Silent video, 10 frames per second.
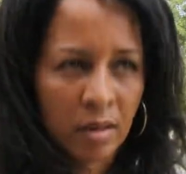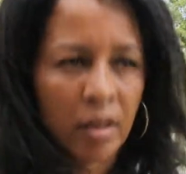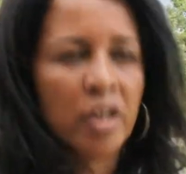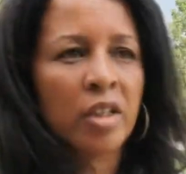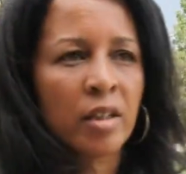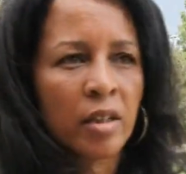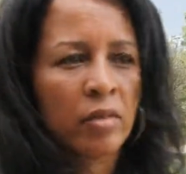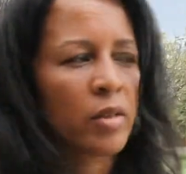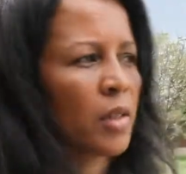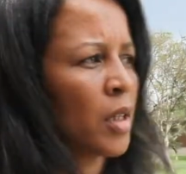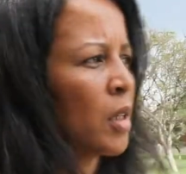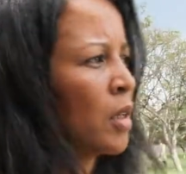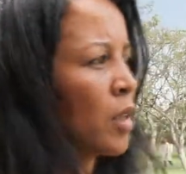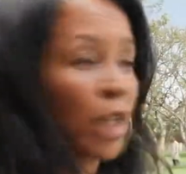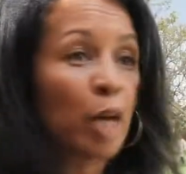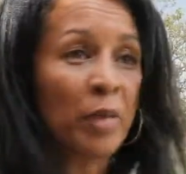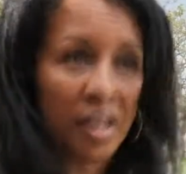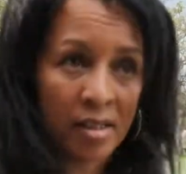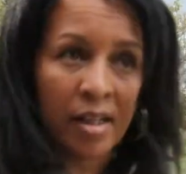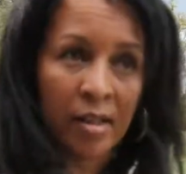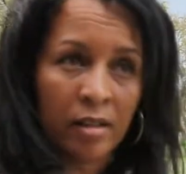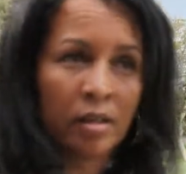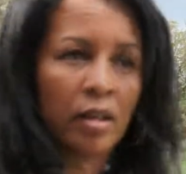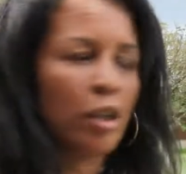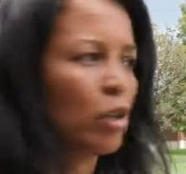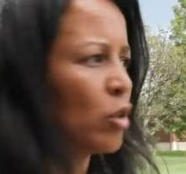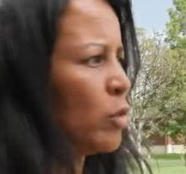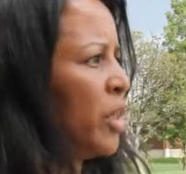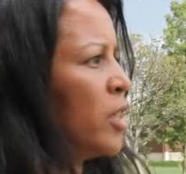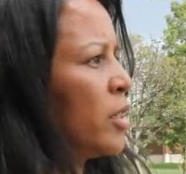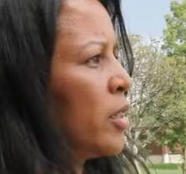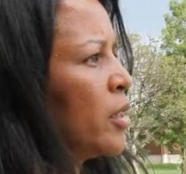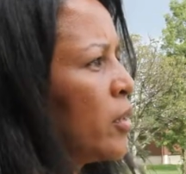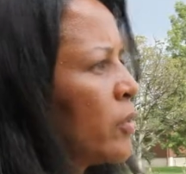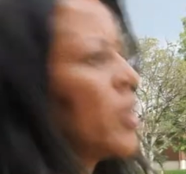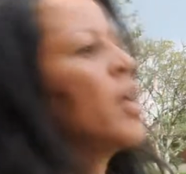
initiative, climate resilient green economy initiative,